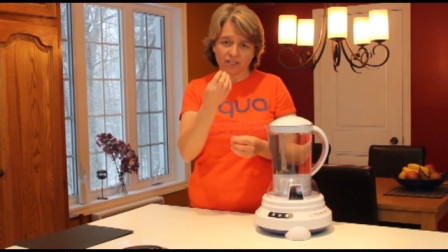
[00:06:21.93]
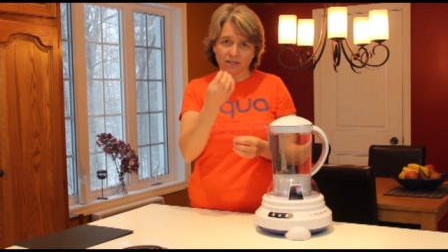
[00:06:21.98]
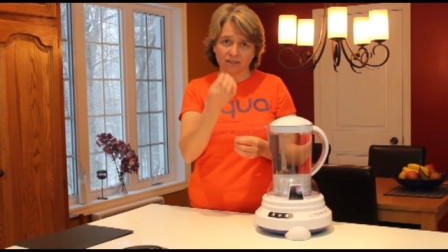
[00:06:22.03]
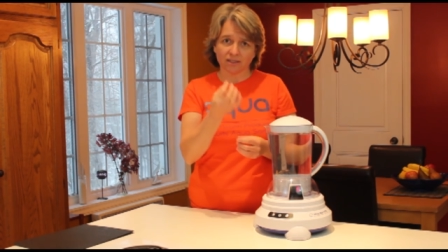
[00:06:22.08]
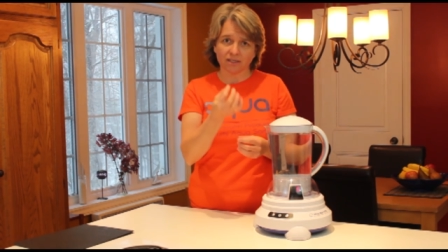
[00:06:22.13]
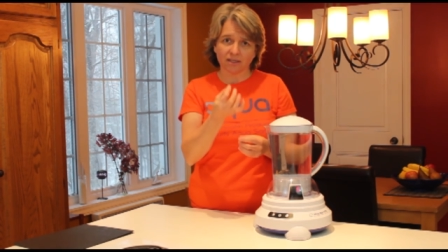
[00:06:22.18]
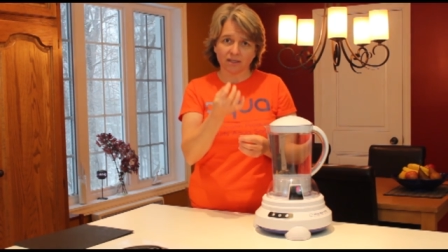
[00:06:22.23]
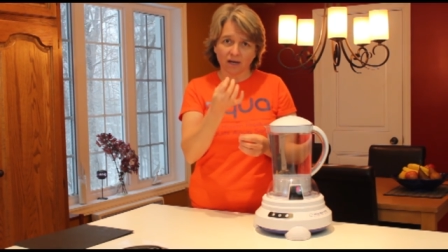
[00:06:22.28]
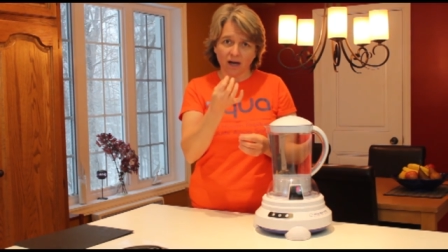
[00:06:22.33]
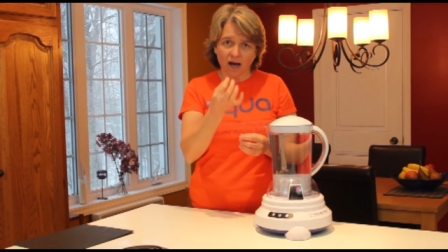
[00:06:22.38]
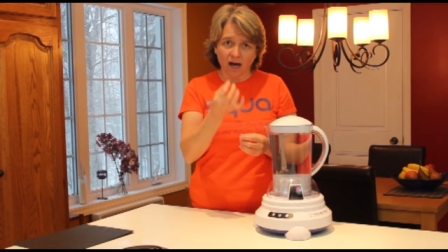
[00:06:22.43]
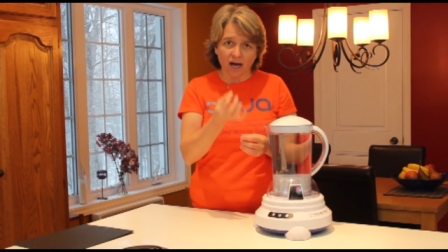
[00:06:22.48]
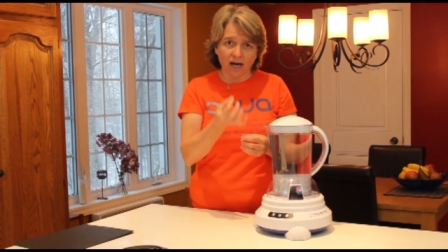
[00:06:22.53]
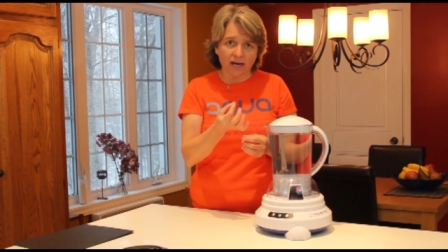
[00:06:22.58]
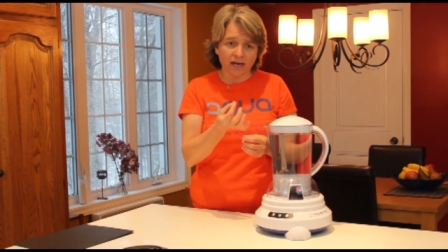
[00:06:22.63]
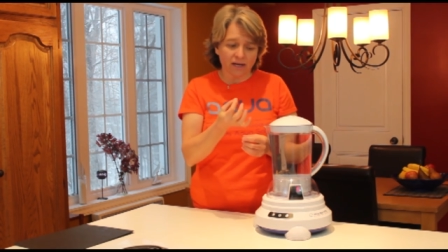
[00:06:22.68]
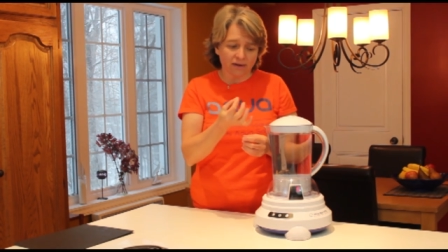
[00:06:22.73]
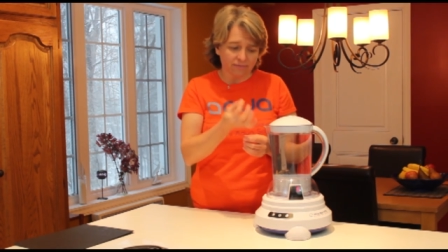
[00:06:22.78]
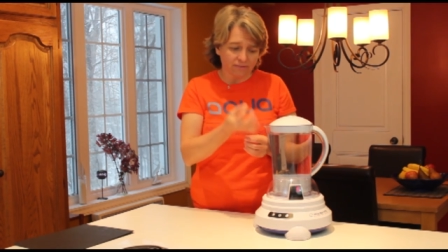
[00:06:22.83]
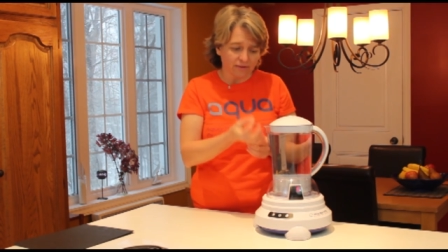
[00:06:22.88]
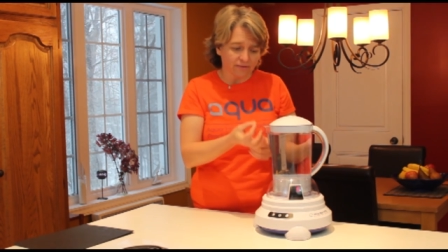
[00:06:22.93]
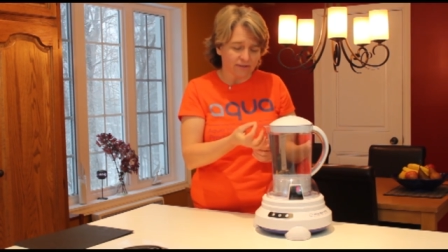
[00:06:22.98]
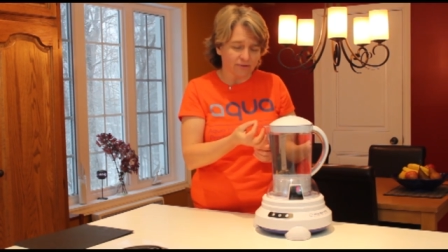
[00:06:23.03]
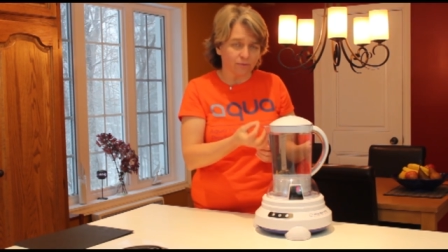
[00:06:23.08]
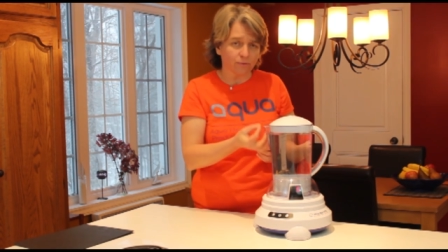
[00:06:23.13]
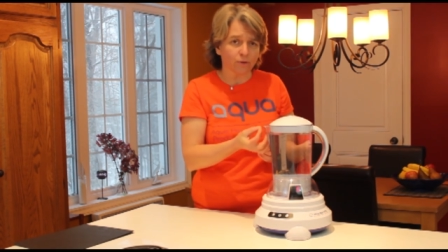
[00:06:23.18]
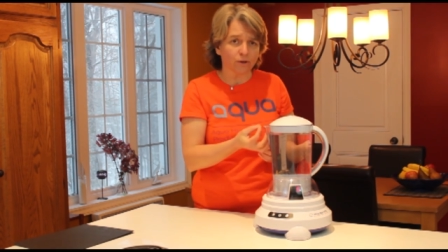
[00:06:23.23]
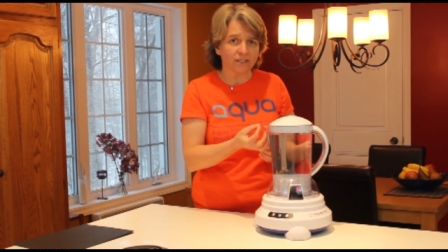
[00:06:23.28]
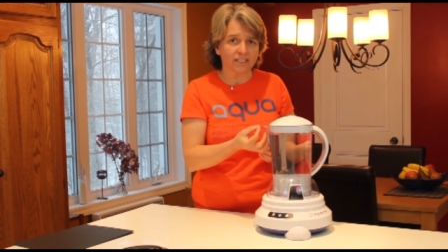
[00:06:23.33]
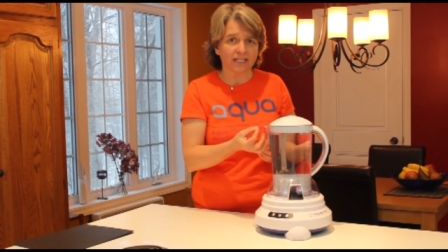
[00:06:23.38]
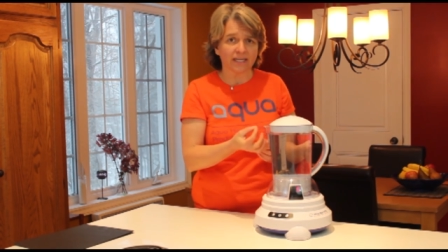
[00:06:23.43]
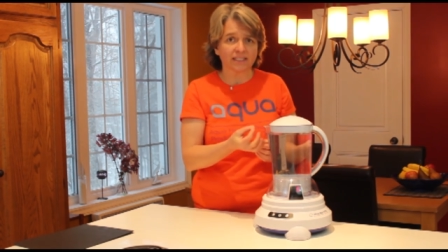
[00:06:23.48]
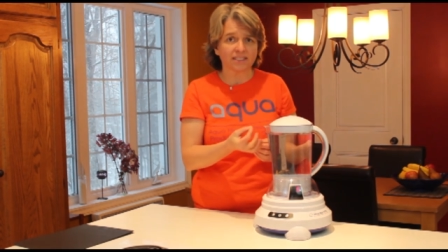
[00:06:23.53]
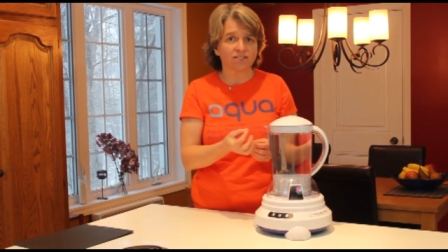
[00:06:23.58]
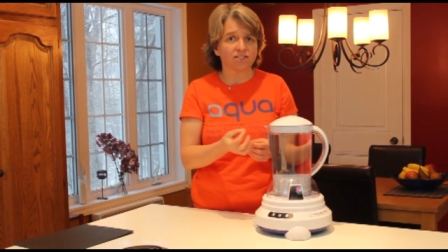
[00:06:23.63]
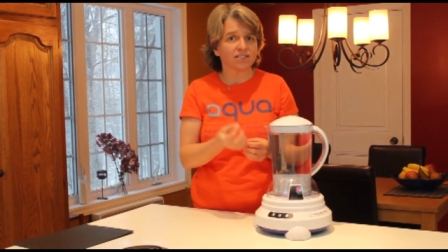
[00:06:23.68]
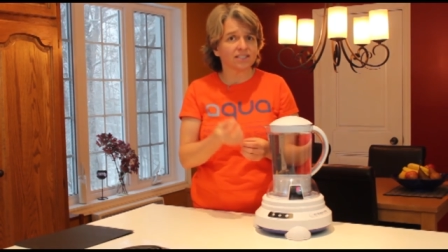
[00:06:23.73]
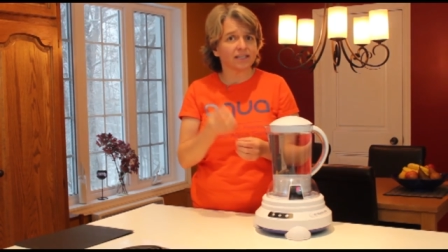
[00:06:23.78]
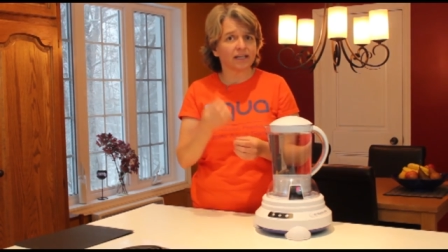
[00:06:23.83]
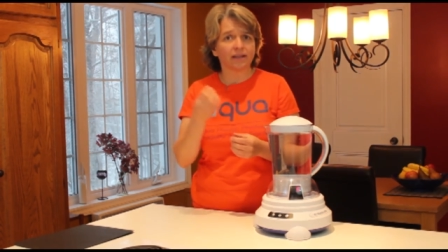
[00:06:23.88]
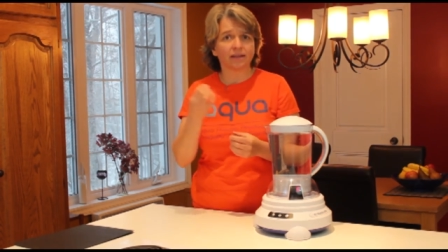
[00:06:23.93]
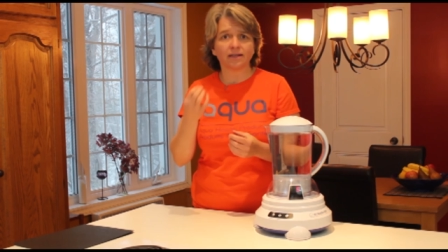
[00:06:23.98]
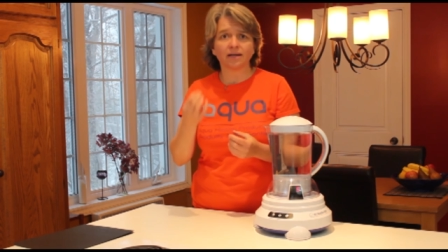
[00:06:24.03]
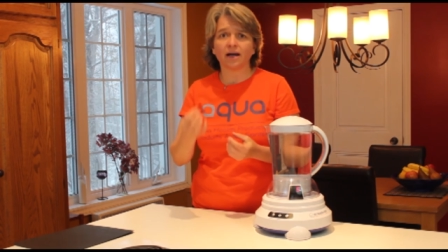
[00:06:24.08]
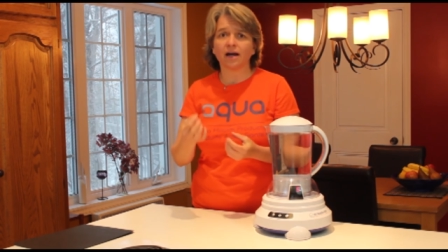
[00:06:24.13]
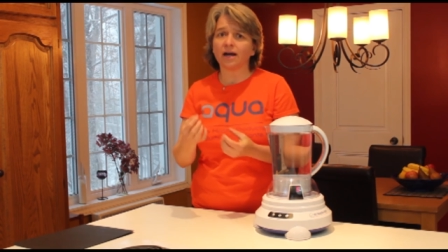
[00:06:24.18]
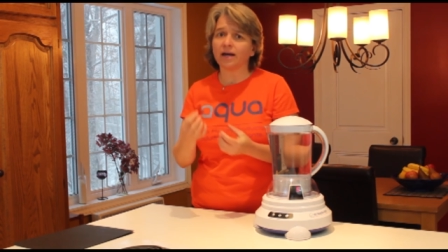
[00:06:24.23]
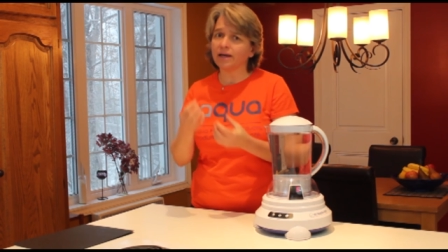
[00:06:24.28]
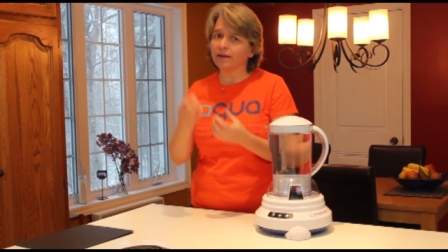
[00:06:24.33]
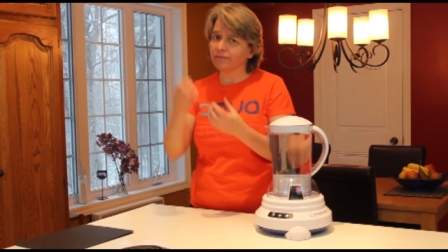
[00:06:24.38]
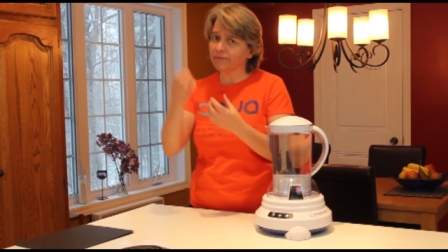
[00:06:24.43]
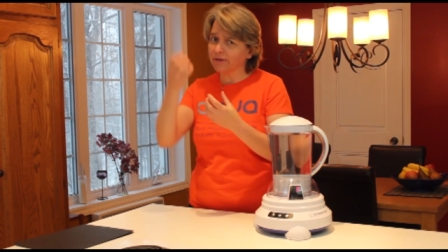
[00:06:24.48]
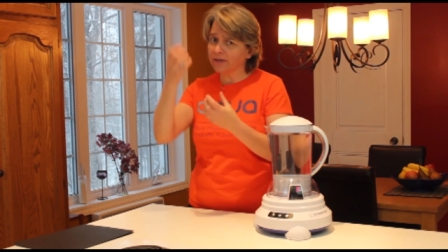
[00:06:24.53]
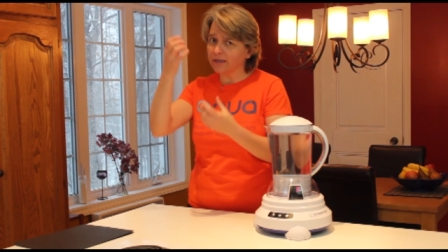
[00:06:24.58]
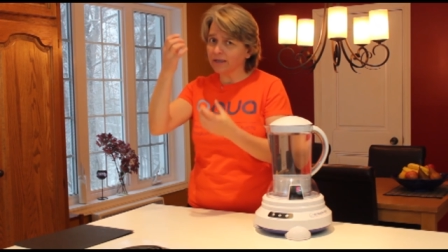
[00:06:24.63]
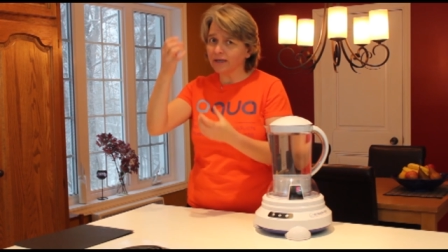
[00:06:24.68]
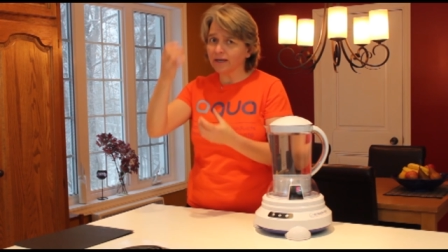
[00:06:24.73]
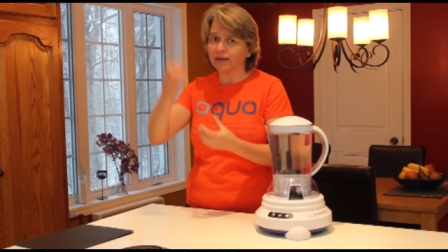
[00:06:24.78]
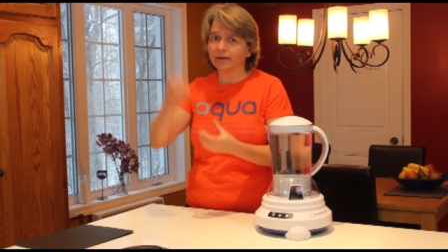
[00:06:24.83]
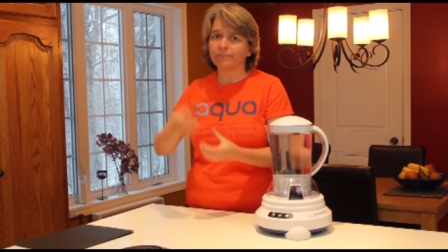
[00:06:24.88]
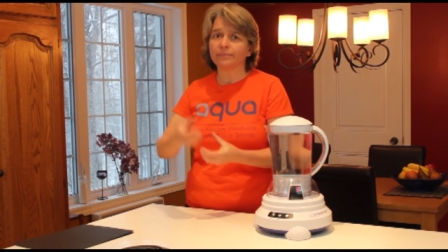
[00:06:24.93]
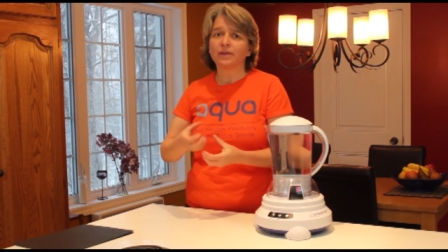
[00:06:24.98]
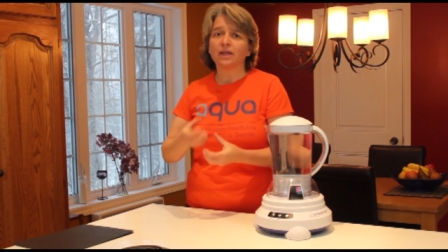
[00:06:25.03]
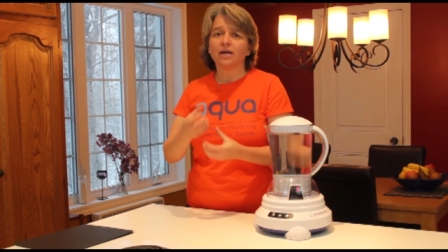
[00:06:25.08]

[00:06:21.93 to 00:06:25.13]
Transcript: The, the eye of the vortex, just like the eye of a, uh,